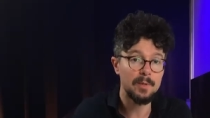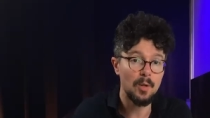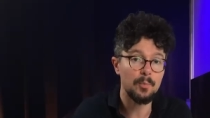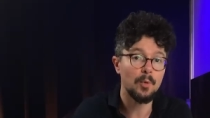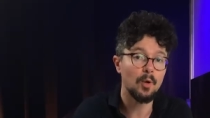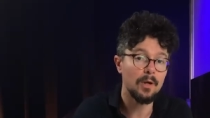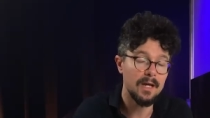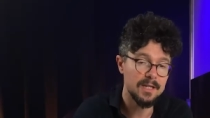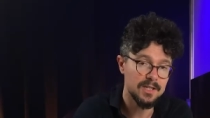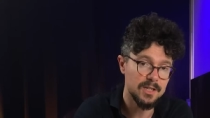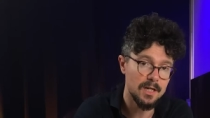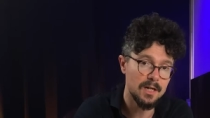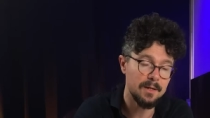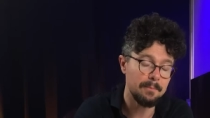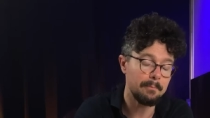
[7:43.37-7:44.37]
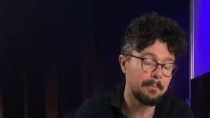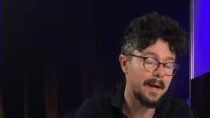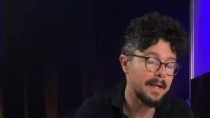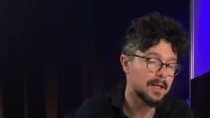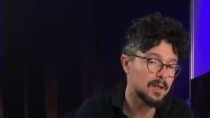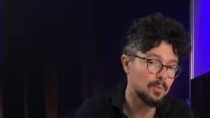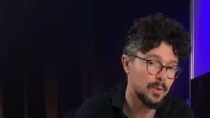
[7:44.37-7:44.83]
about Paula Scher,
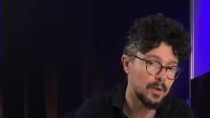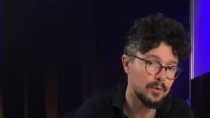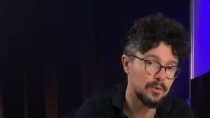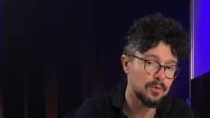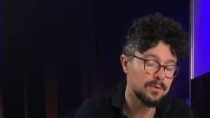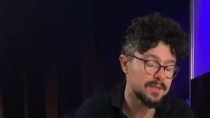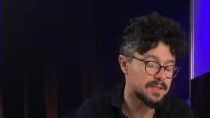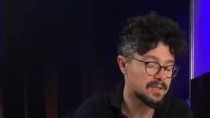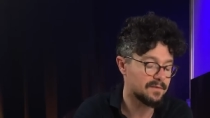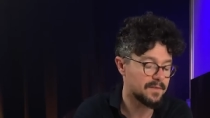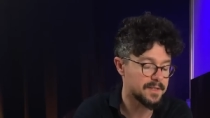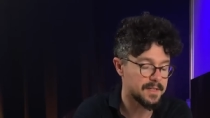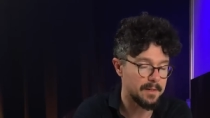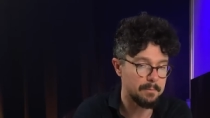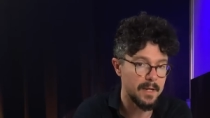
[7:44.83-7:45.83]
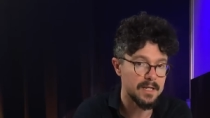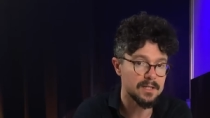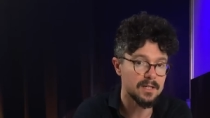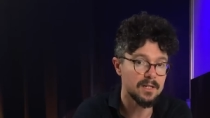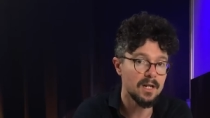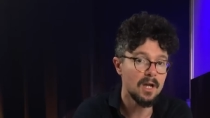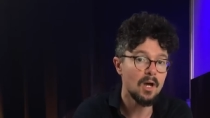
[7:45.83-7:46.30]
Michael Bierut, Stefan
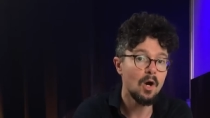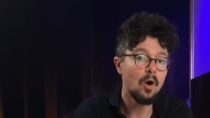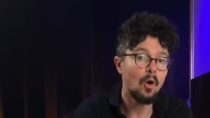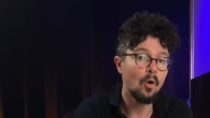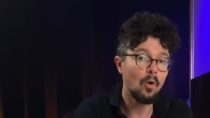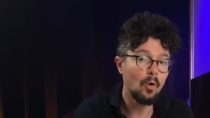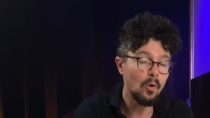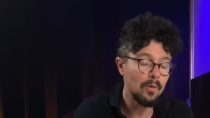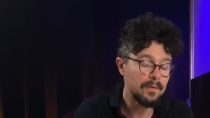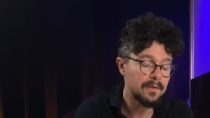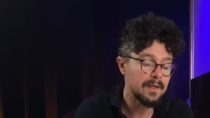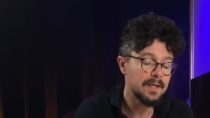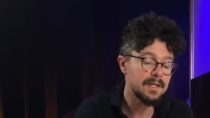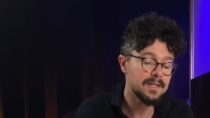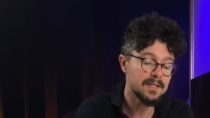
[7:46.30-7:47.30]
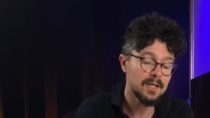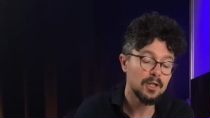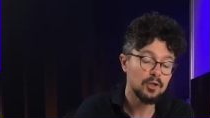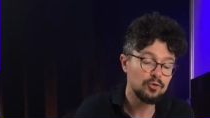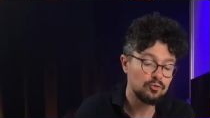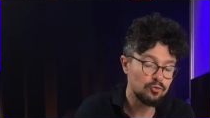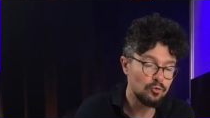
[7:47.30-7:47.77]
Sagmeister, all these
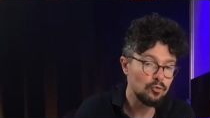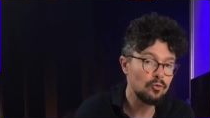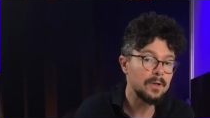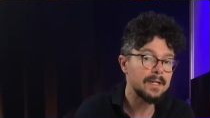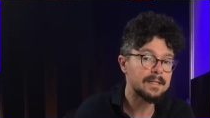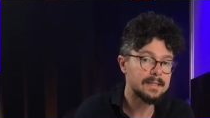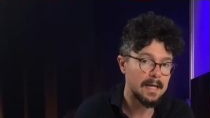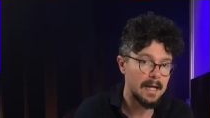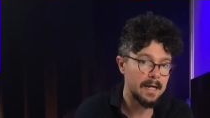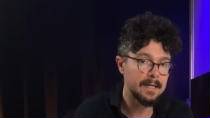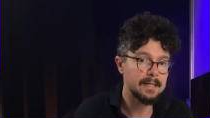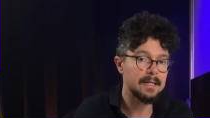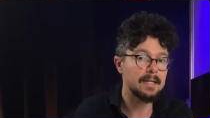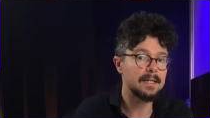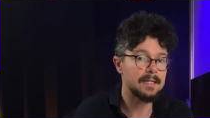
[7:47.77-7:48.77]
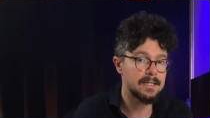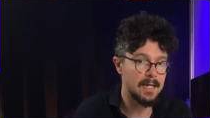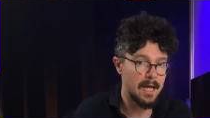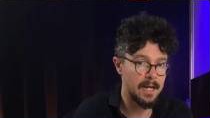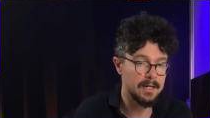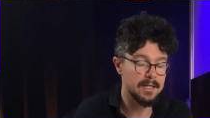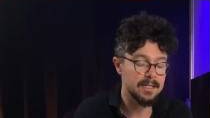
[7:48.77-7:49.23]
truly talented
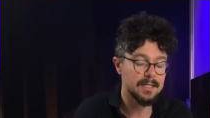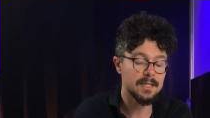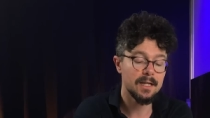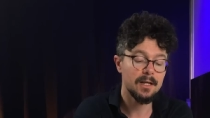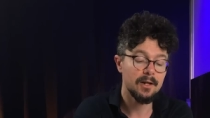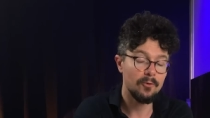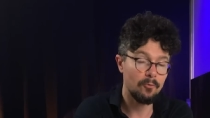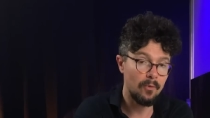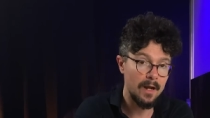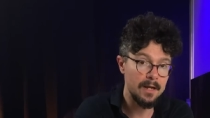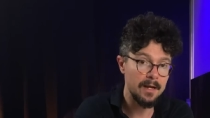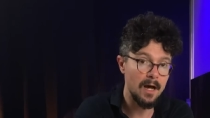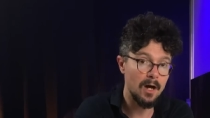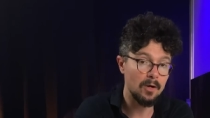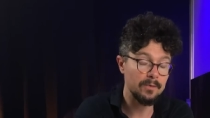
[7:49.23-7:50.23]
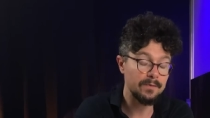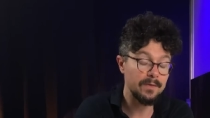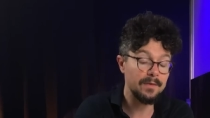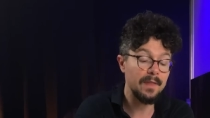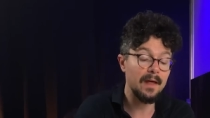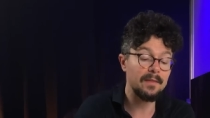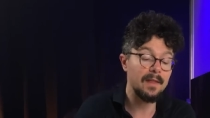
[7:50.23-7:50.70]
designers right now
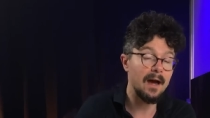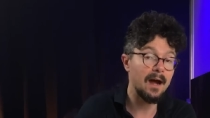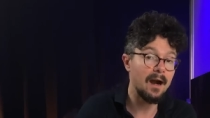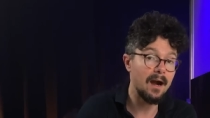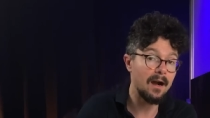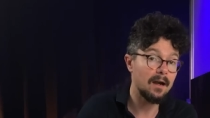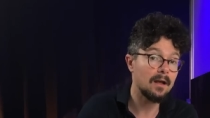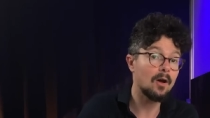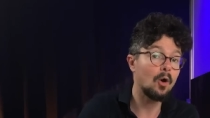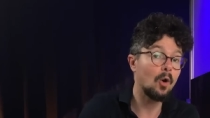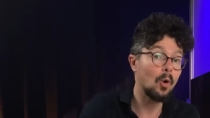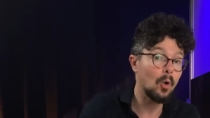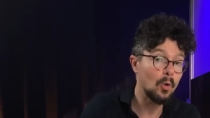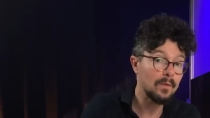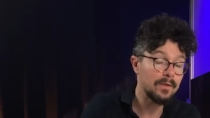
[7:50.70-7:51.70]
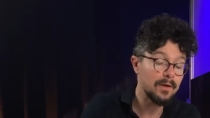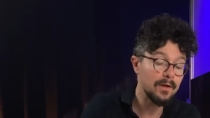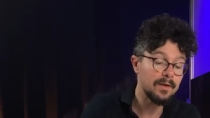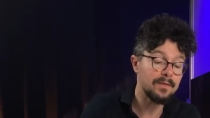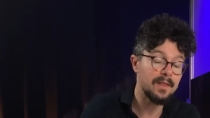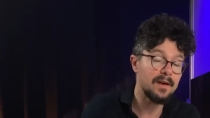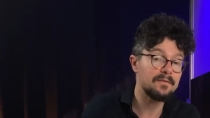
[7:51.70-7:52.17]
that are
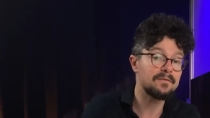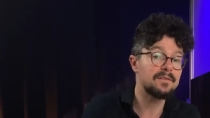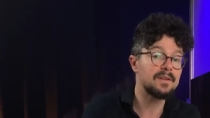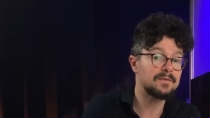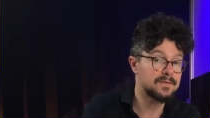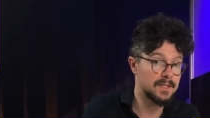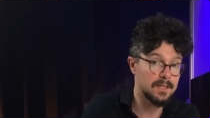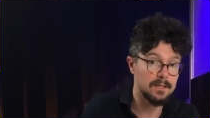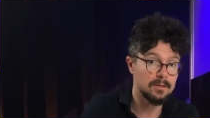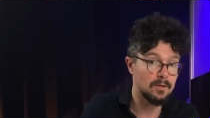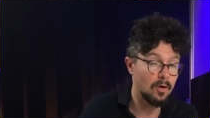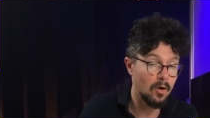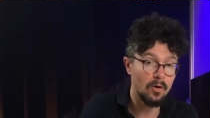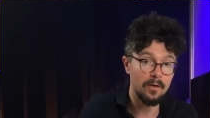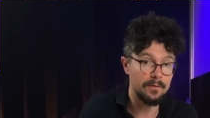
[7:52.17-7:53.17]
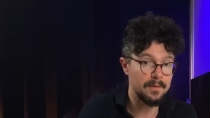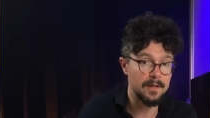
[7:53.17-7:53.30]
older than 50, all of